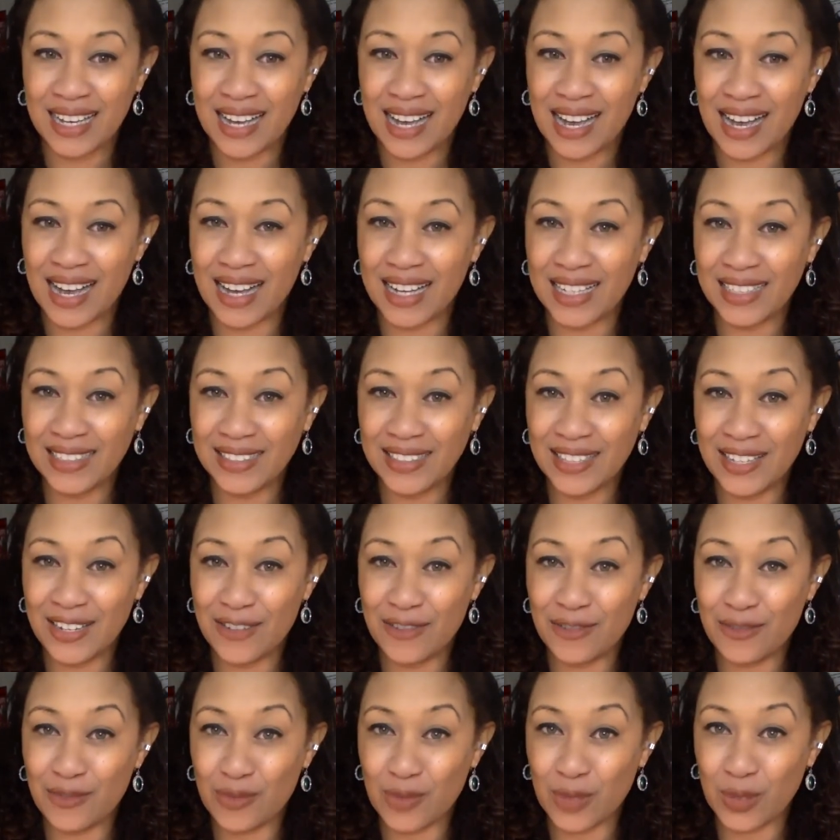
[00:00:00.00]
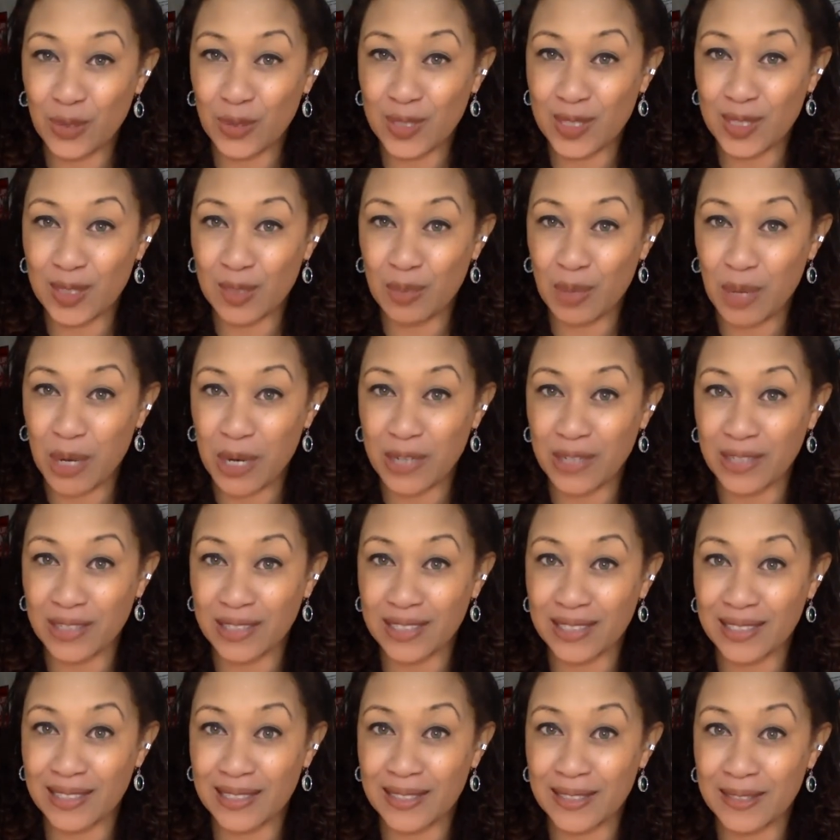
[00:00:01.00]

I love Rosa Parks.